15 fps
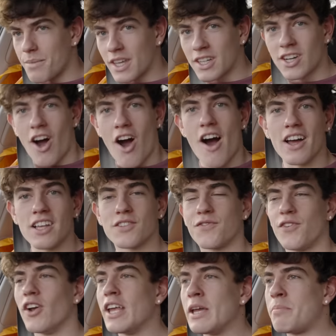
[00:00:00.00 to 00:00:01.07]
The car is
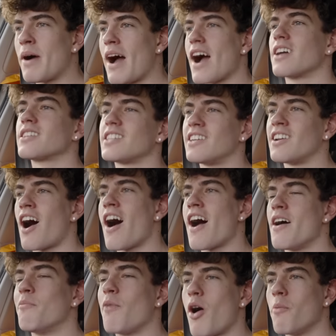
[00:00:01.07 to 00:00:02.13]
fully packed and
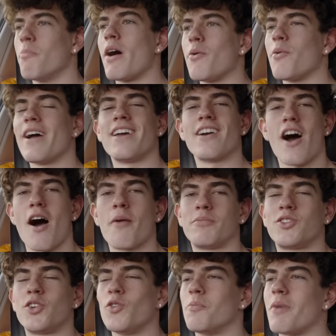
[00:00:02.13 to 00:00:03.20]
I am on my way up
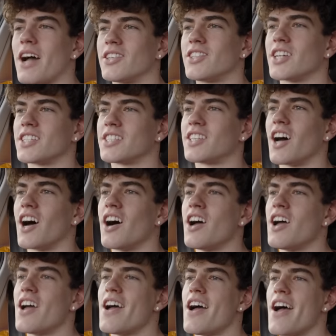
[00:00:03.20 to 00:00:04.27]
to Manchester.
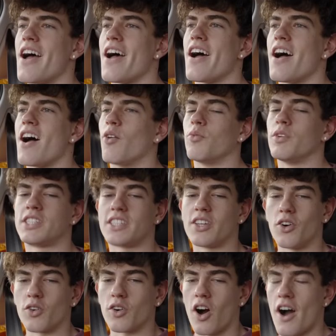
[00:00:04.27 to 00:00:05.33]
We've
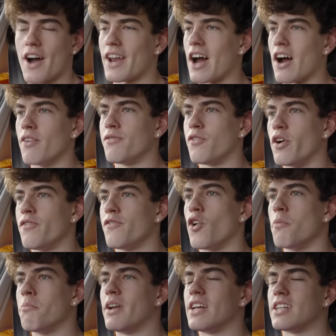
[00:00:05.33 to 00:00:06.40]
still got an hour and
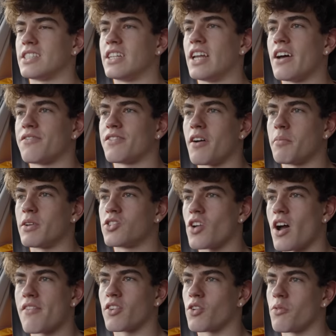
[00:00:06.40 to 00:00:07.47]
44 minutes left. I've been
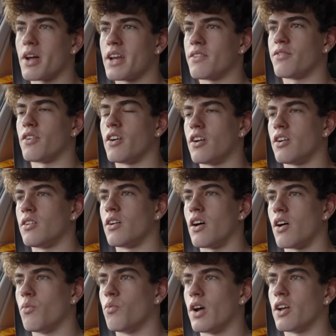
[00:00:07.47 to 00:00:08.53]
driving already for
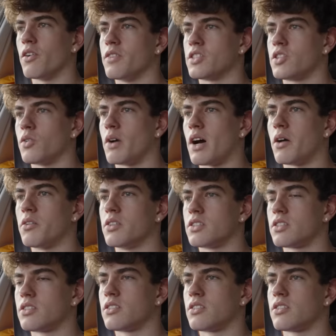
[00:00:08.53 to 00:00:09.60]
well over 2
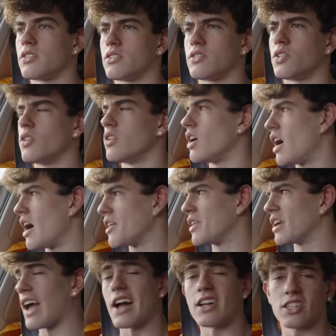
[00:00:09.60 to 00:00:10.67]
hours. Two
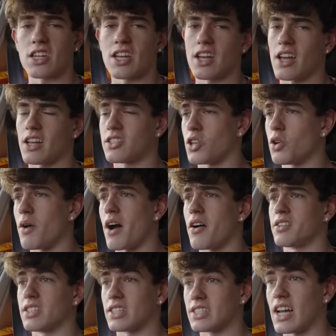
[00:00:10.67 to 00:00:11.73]

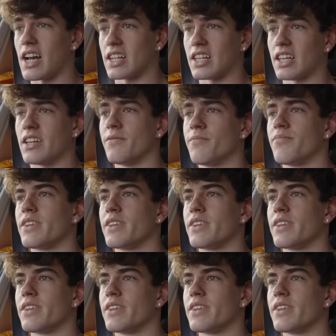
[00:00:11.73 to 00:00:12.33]
hours exactly.